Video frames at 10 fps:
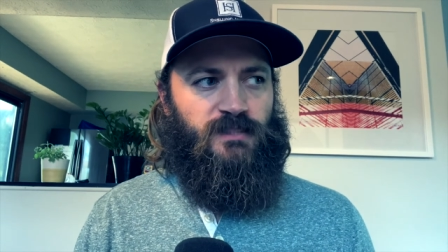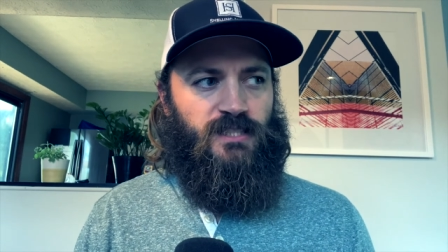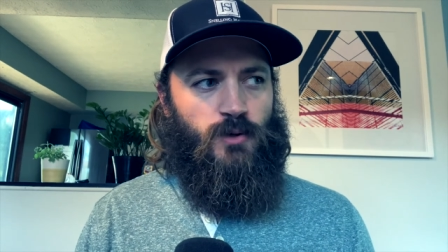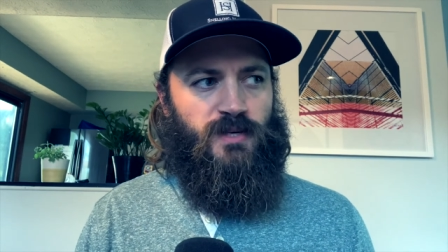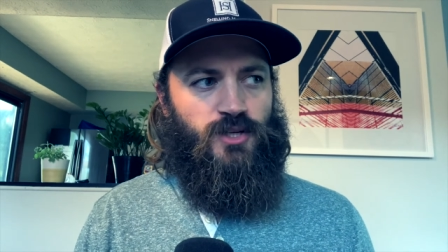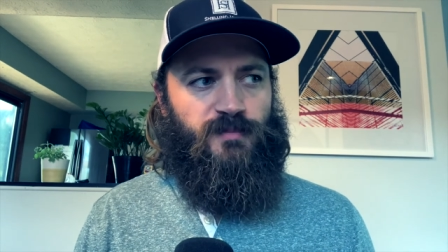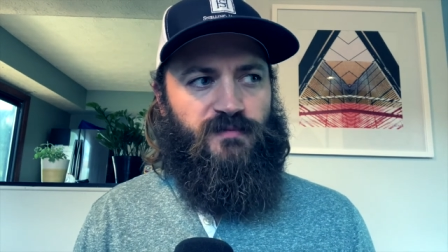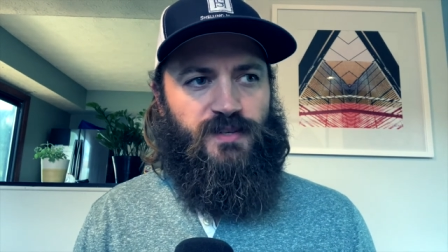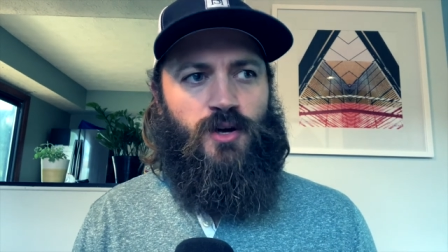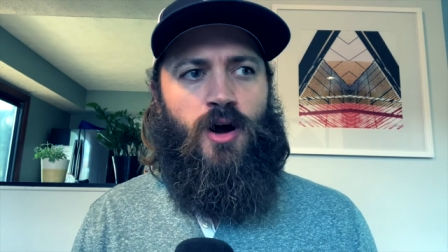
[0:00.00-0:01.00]
so in terms
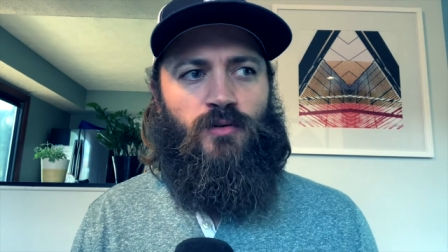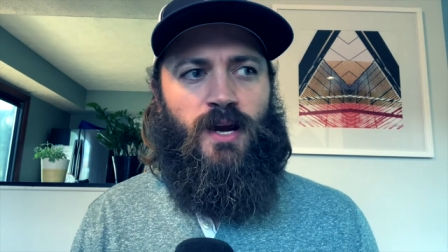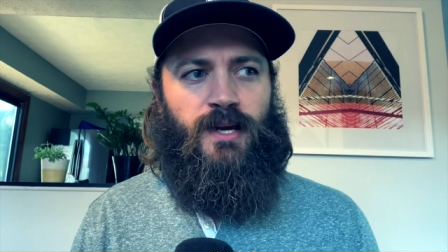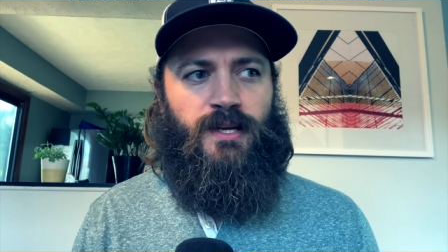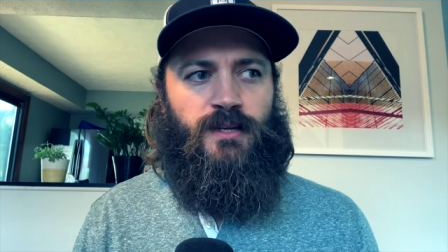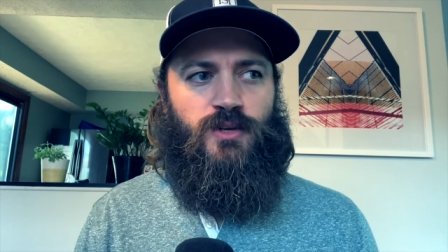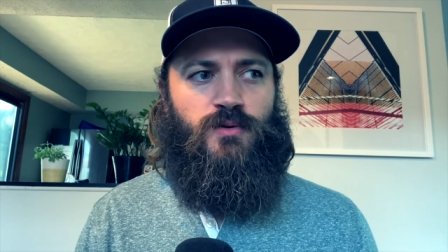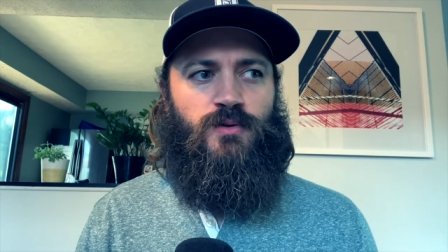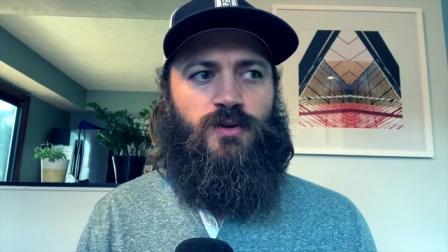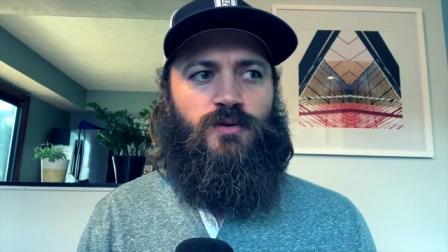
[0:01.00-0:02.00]
of songwriting,
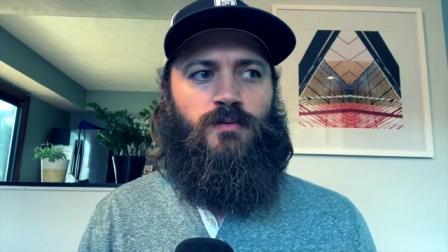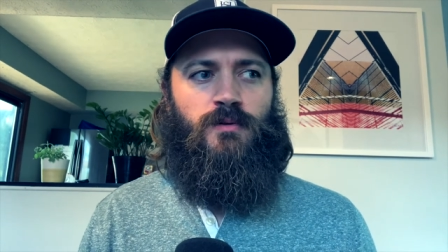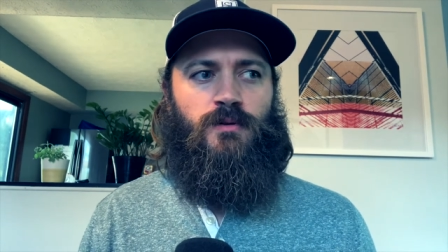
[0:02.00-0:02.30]
you you